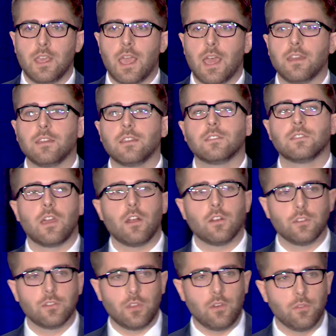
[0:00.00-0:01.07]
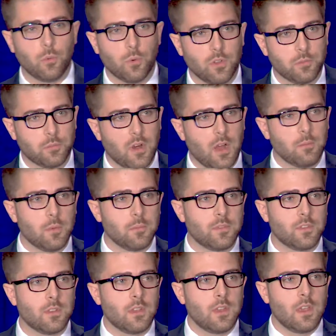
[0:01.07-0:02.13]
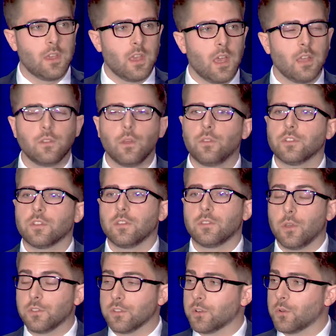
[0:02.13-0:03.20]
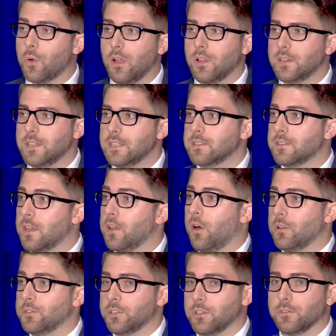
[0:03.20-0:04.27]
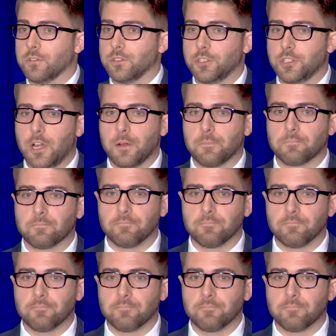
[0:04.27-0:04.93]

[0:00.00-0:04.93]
and a desire to solve the world's problems. And those are qualities that all children share.